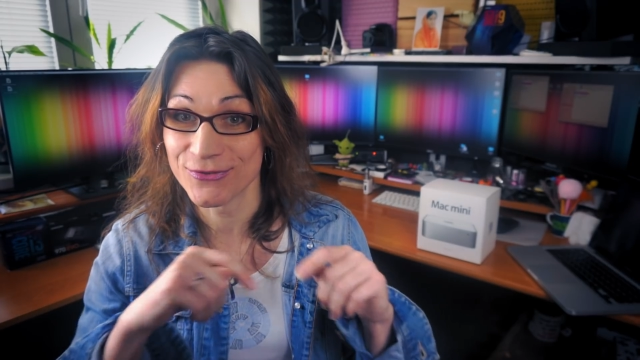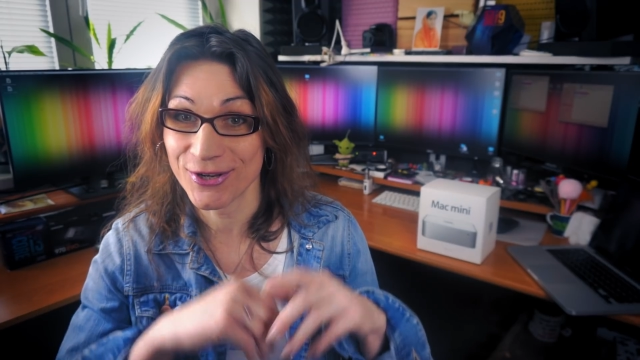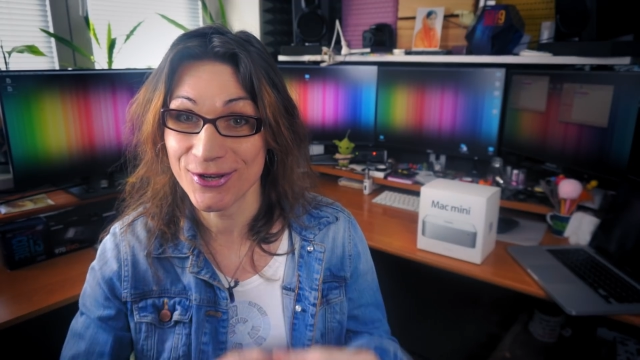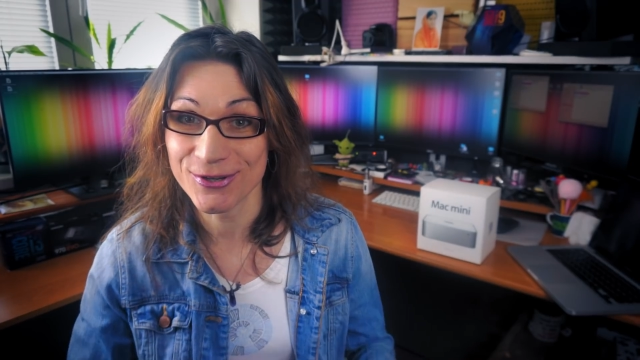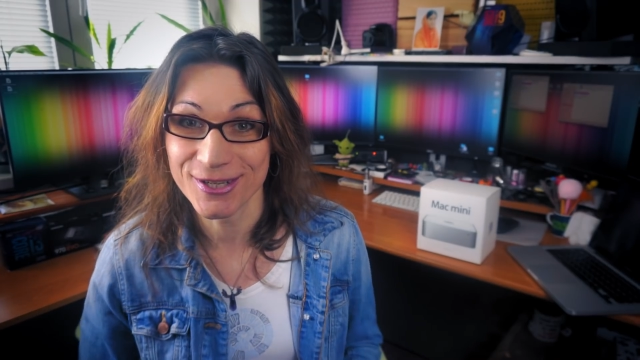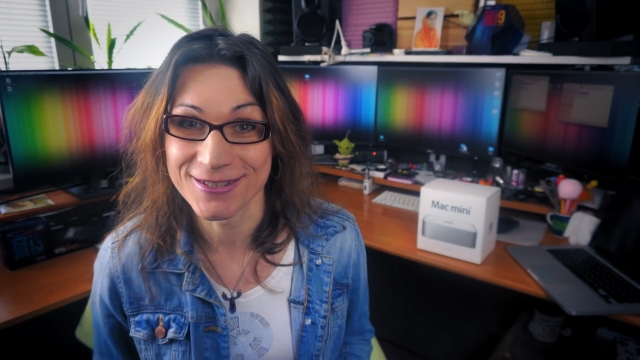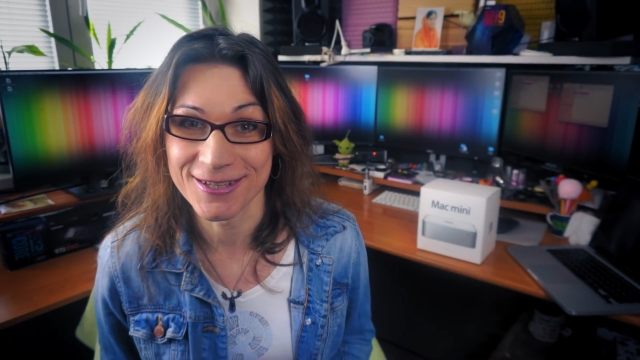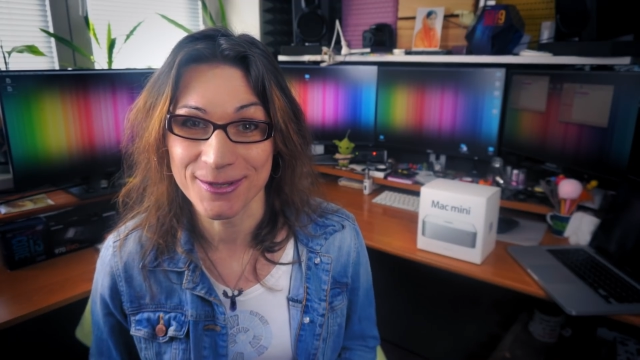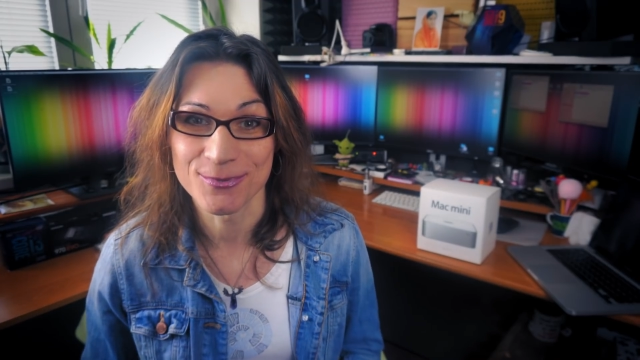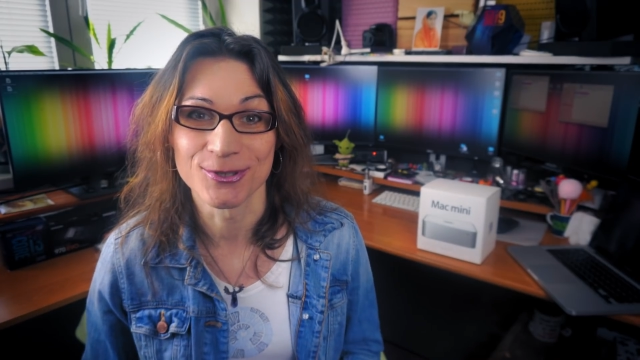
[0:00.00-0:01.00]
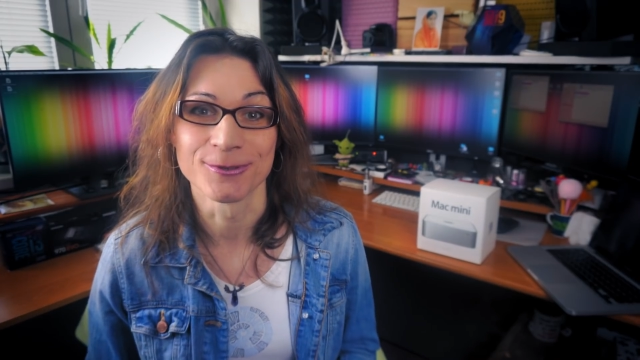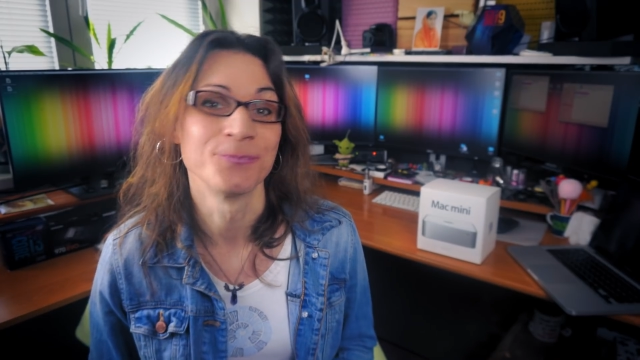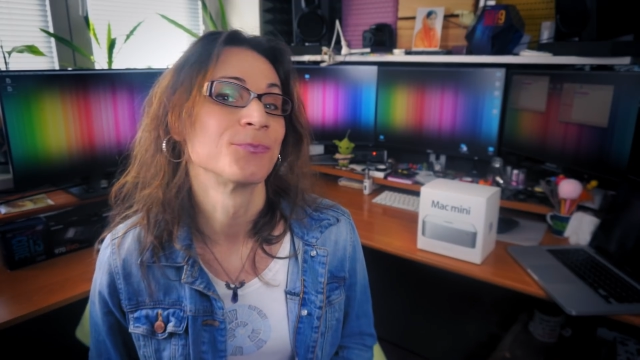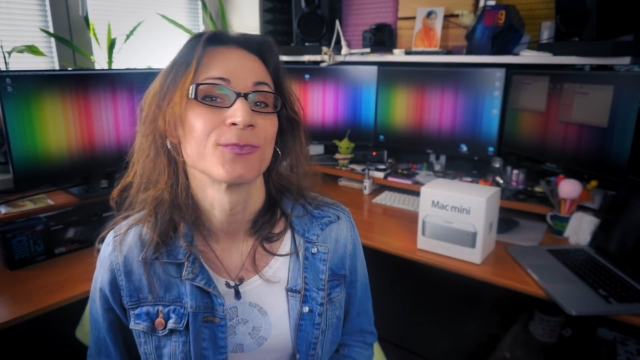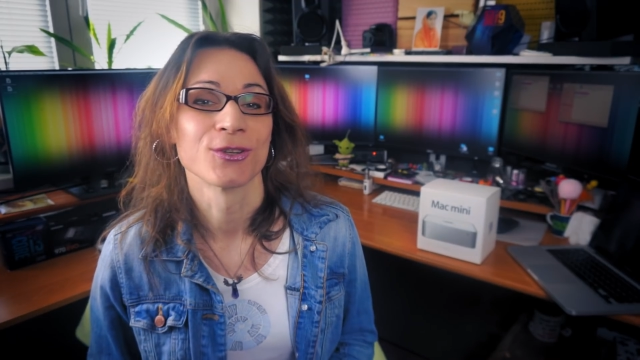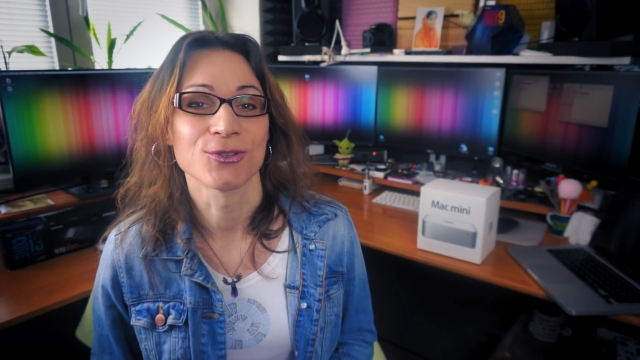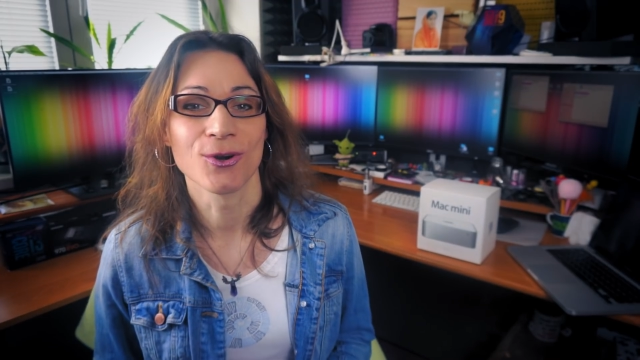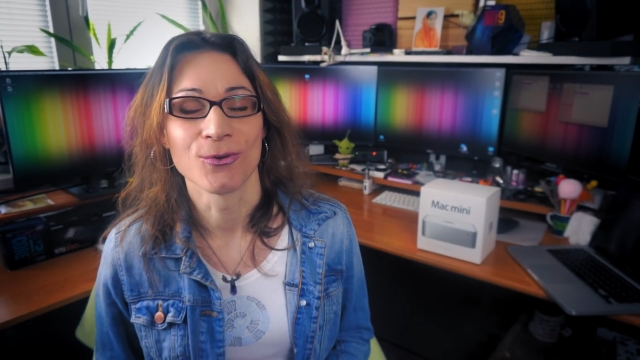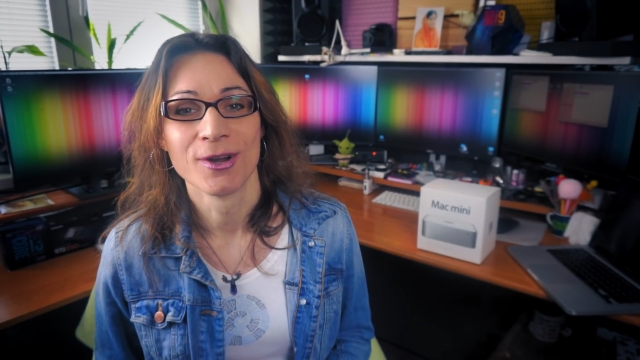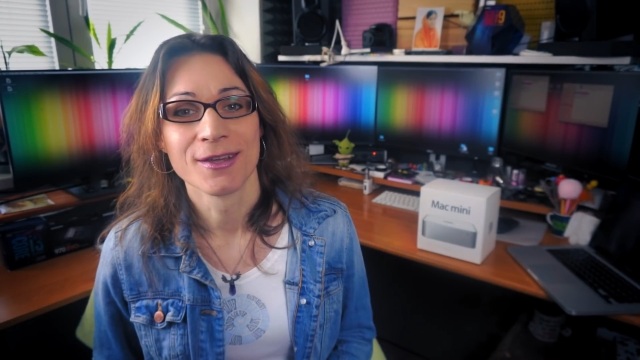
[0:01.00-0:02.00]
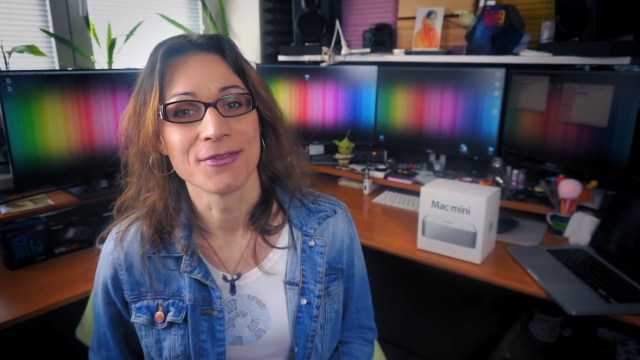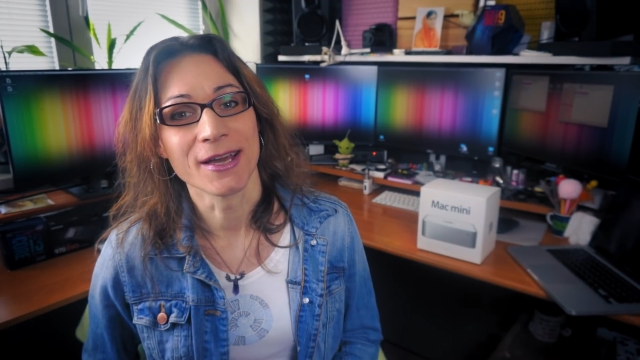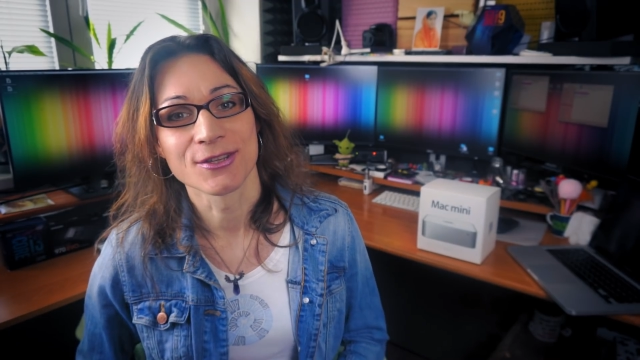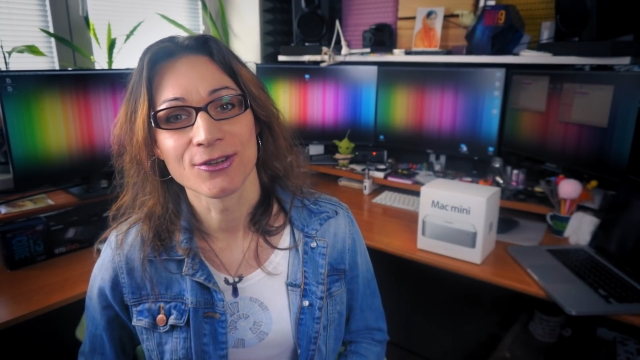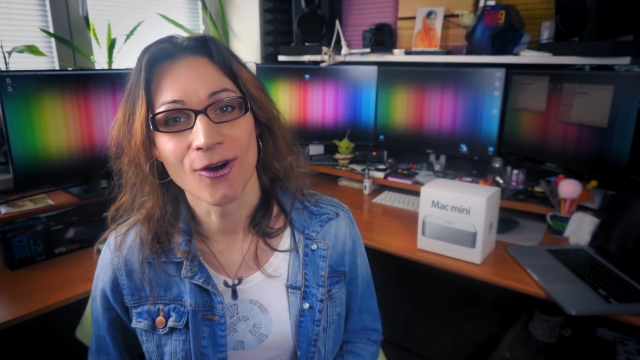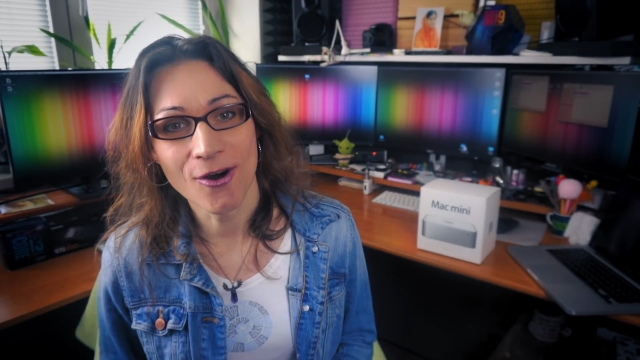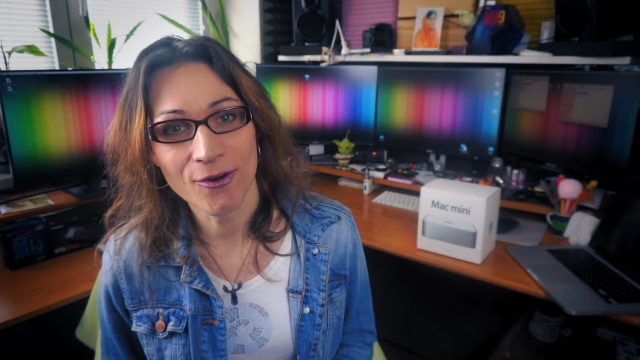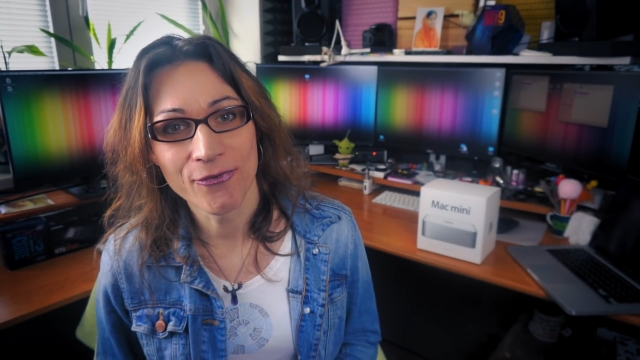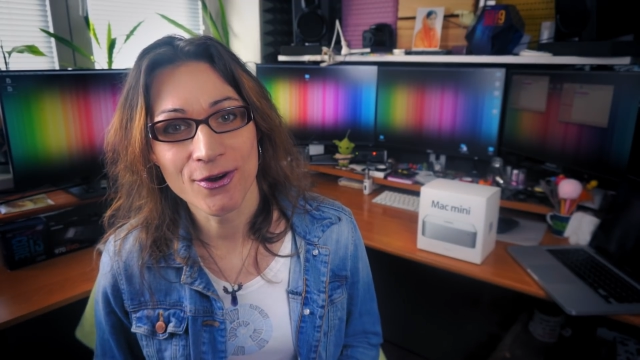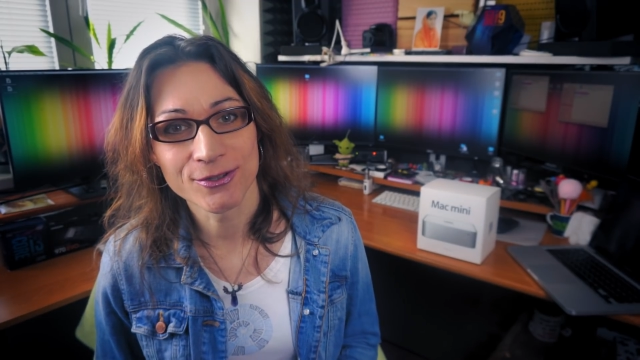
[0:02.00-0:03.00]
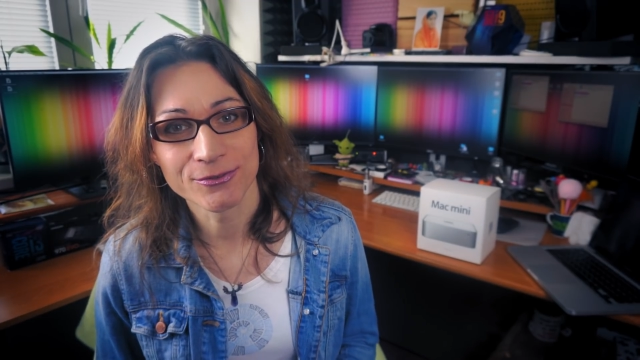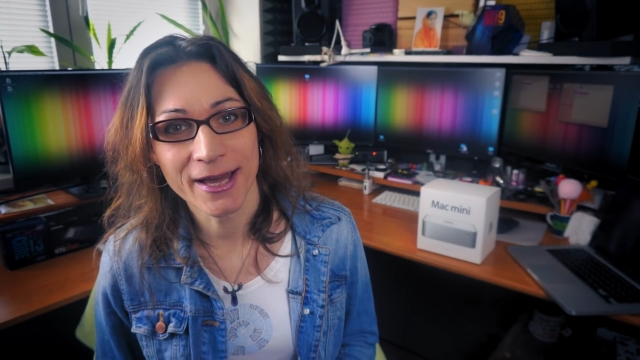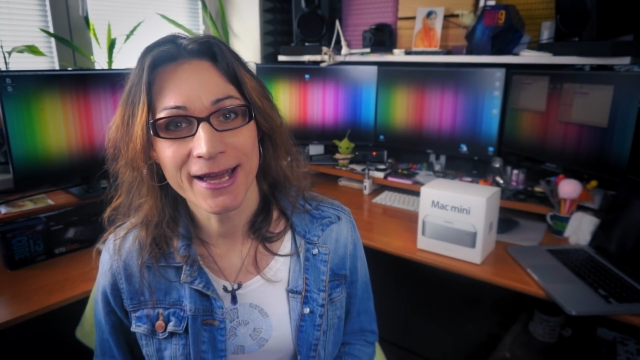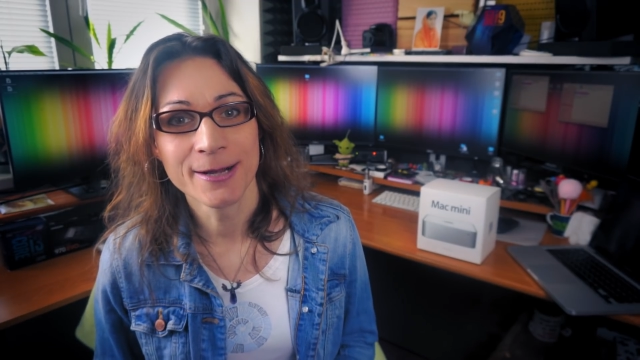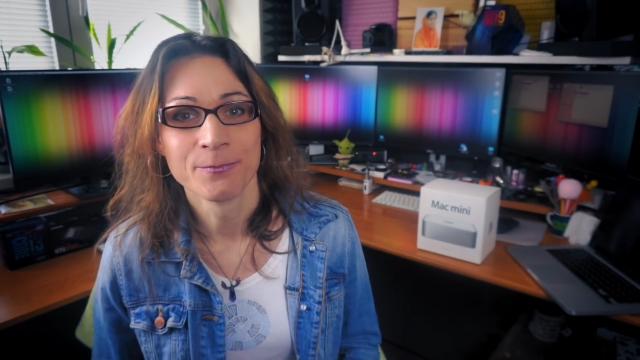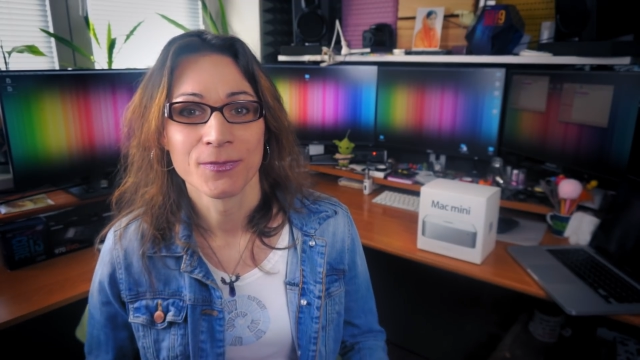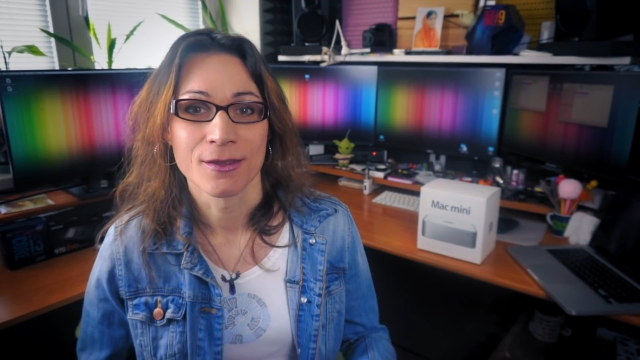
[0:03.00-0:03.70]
video description. So that's all for today.